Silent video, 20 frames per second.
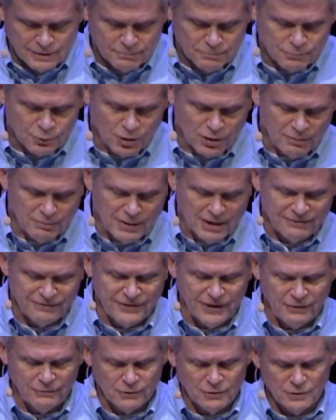Probably my
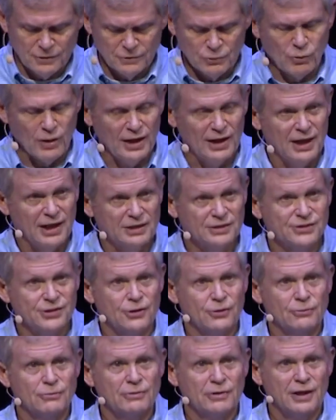favorite Twilight
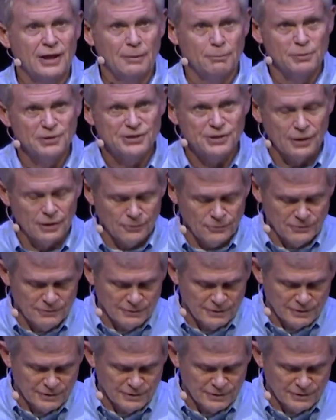Zone episode,